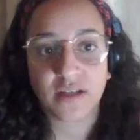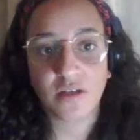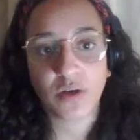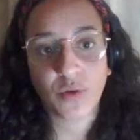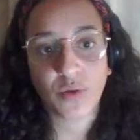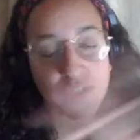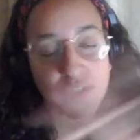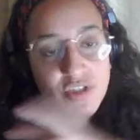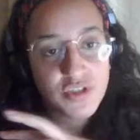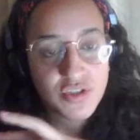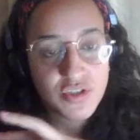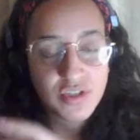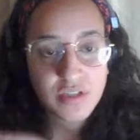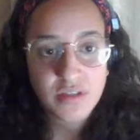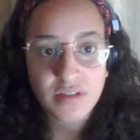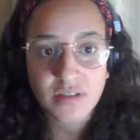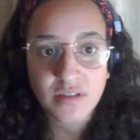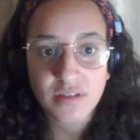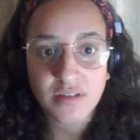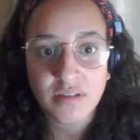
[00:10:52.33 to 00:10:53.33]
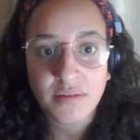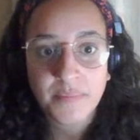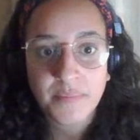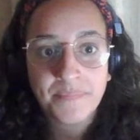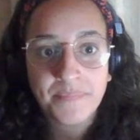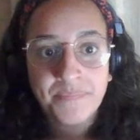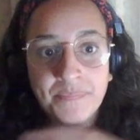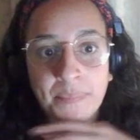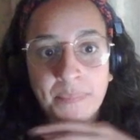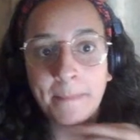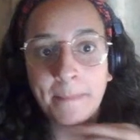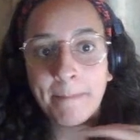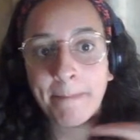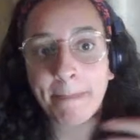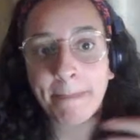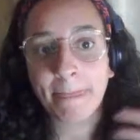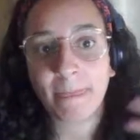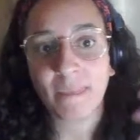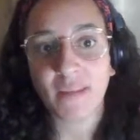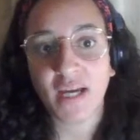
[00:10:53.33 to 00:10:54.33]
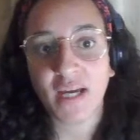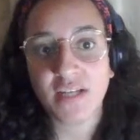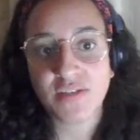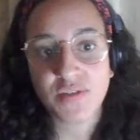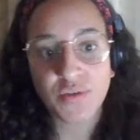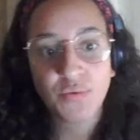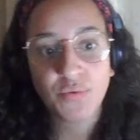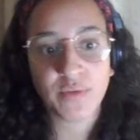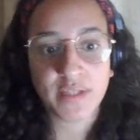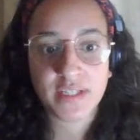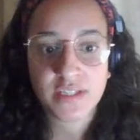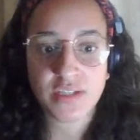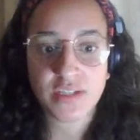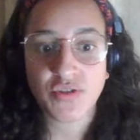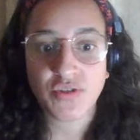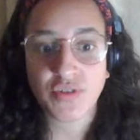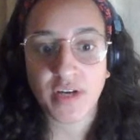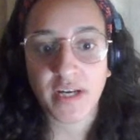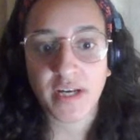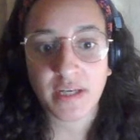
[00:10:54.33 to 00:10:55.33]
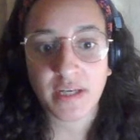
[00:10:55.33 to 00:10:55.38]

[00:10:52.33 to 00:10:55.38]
question. I do want it to drag,